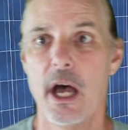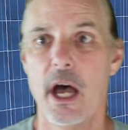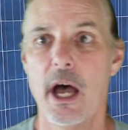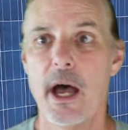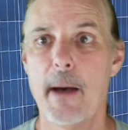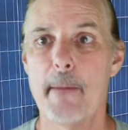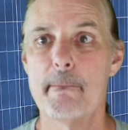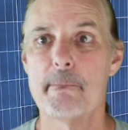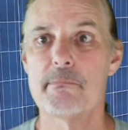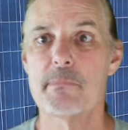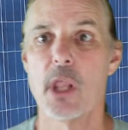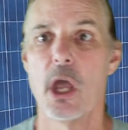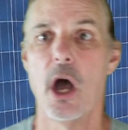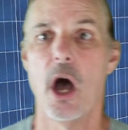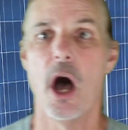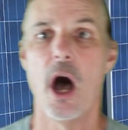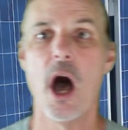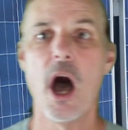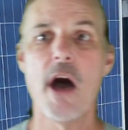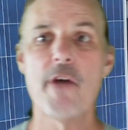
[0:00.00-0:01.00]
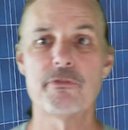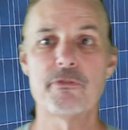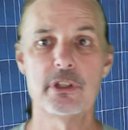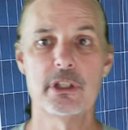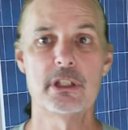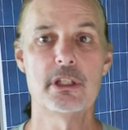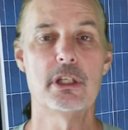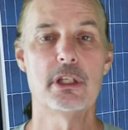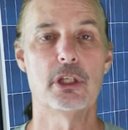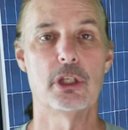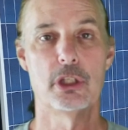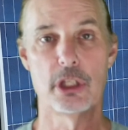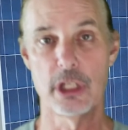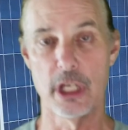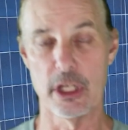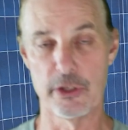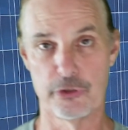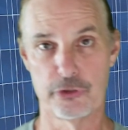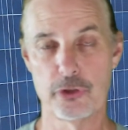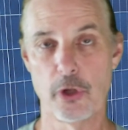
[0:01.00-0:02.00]
Um, often
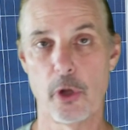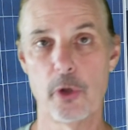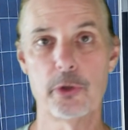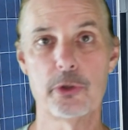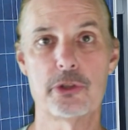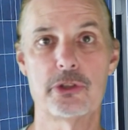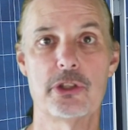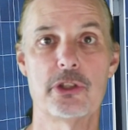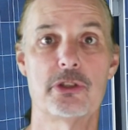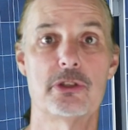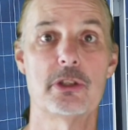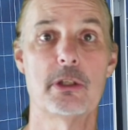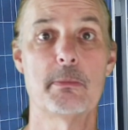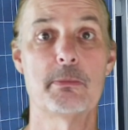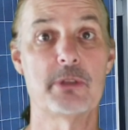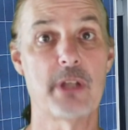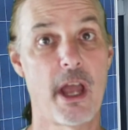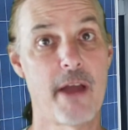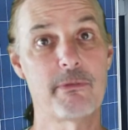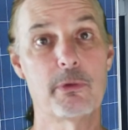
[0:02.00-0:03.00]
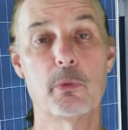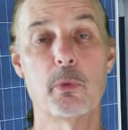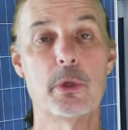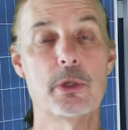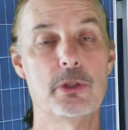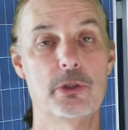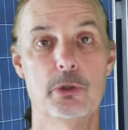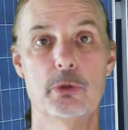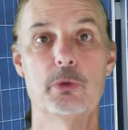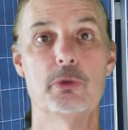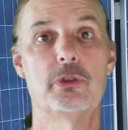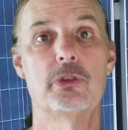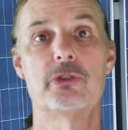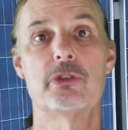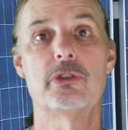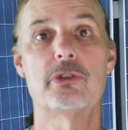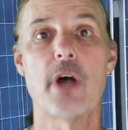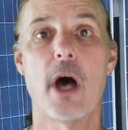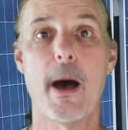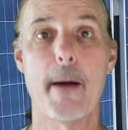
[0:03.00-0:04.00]
in solar systems, everyone uses
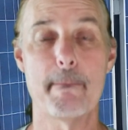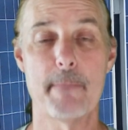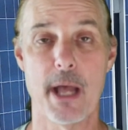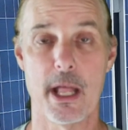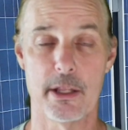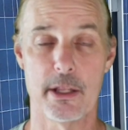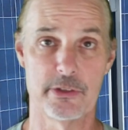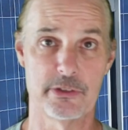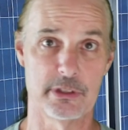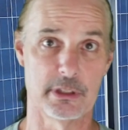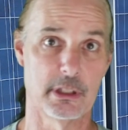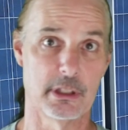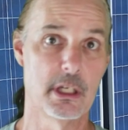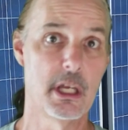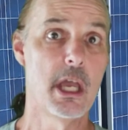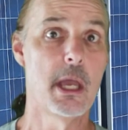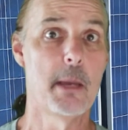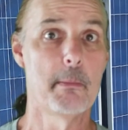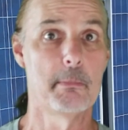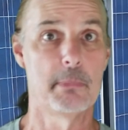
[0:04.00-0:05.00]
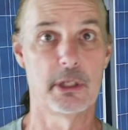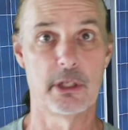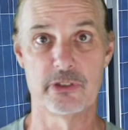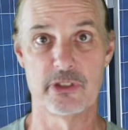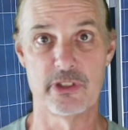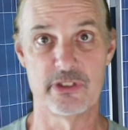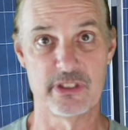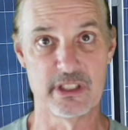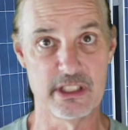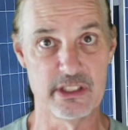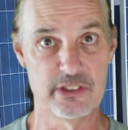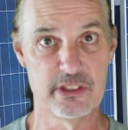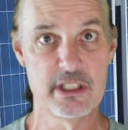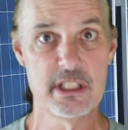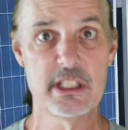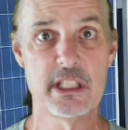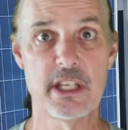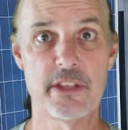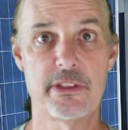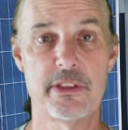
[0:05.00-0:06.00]
a top balancing because it's easy
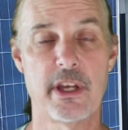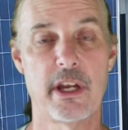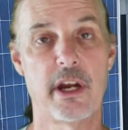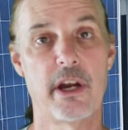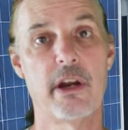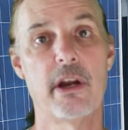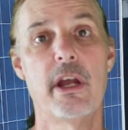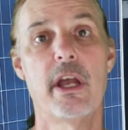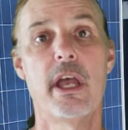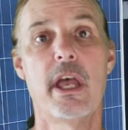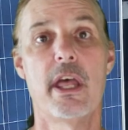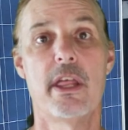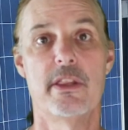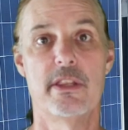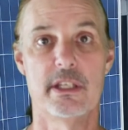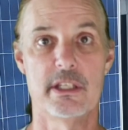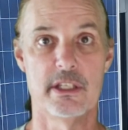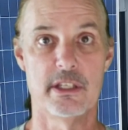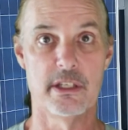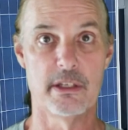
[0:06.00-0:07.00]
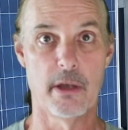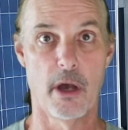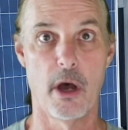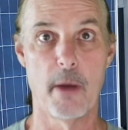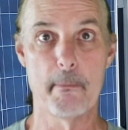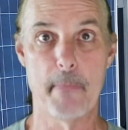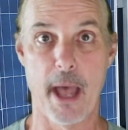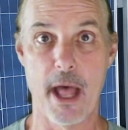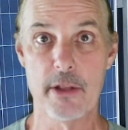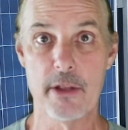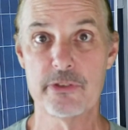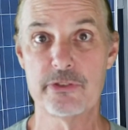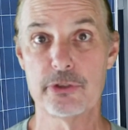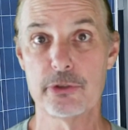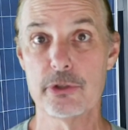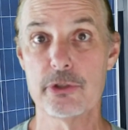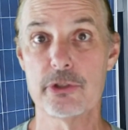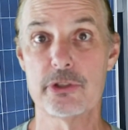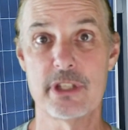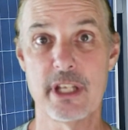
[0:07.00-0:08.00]
to get there. The
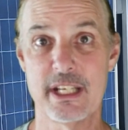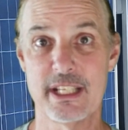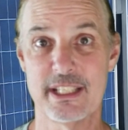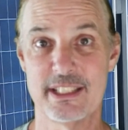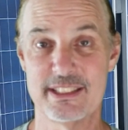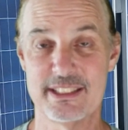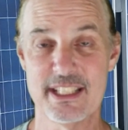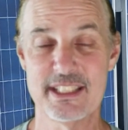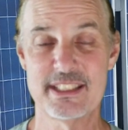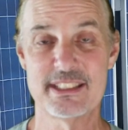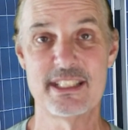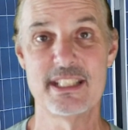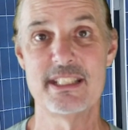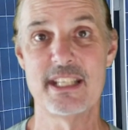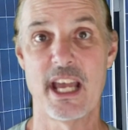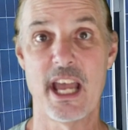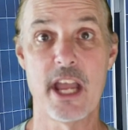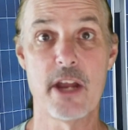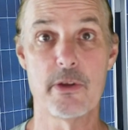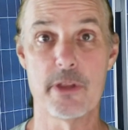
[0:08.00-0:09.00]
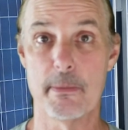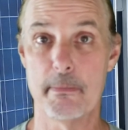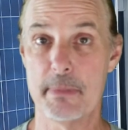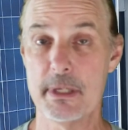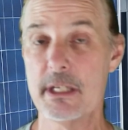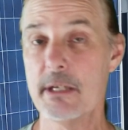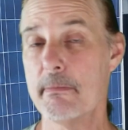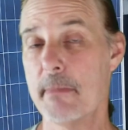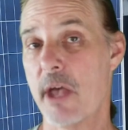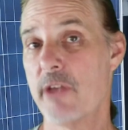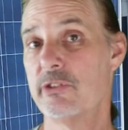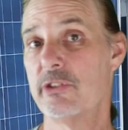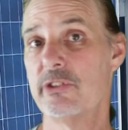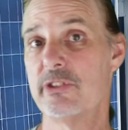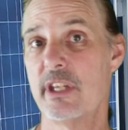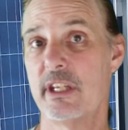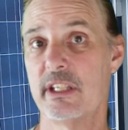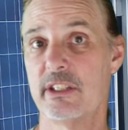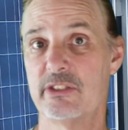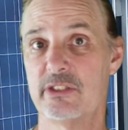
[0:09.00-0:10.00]
balancers that exist today, or the B M Ss
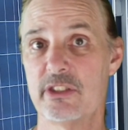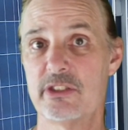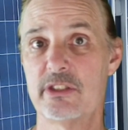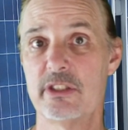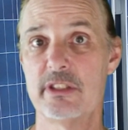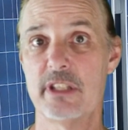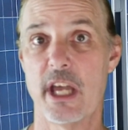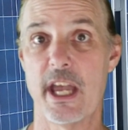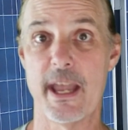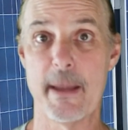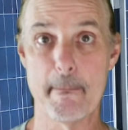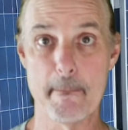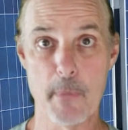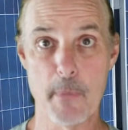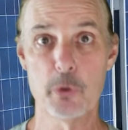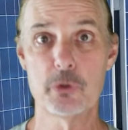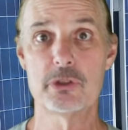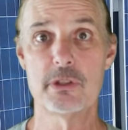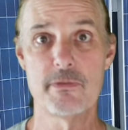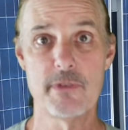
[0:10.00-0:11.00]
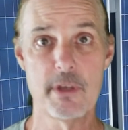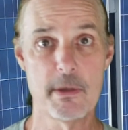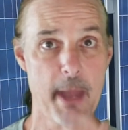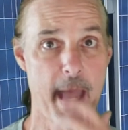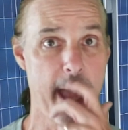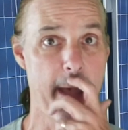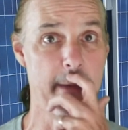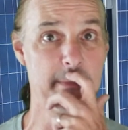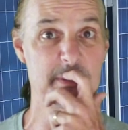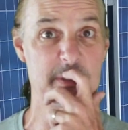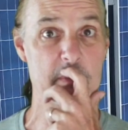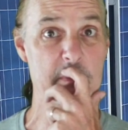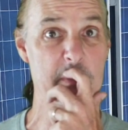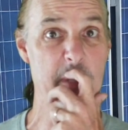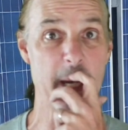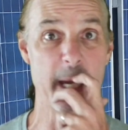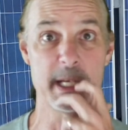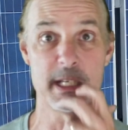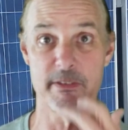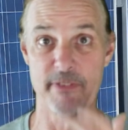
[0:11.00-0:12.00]
that exist today, most of them have some
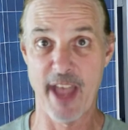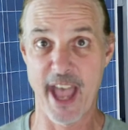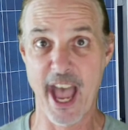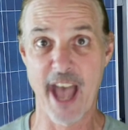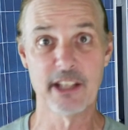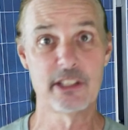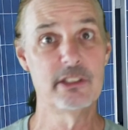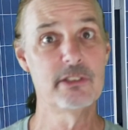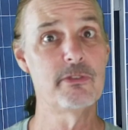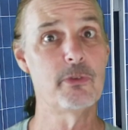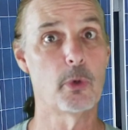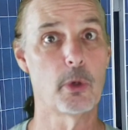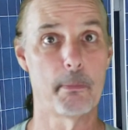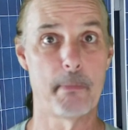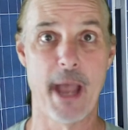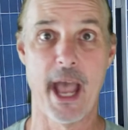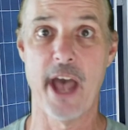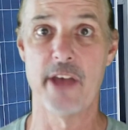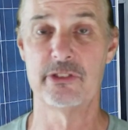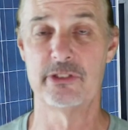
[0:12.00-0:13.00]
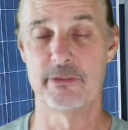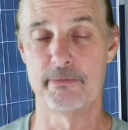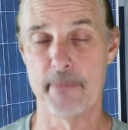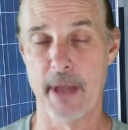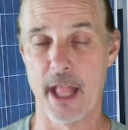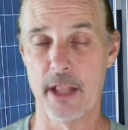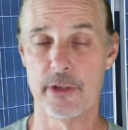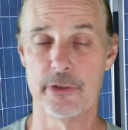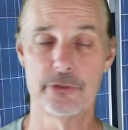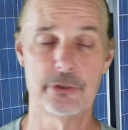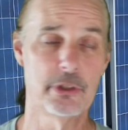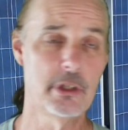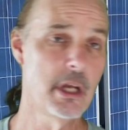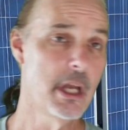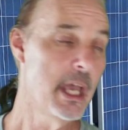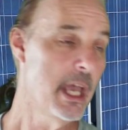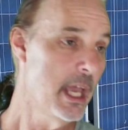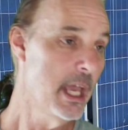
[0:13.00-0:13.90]
kind of active or passive balancer.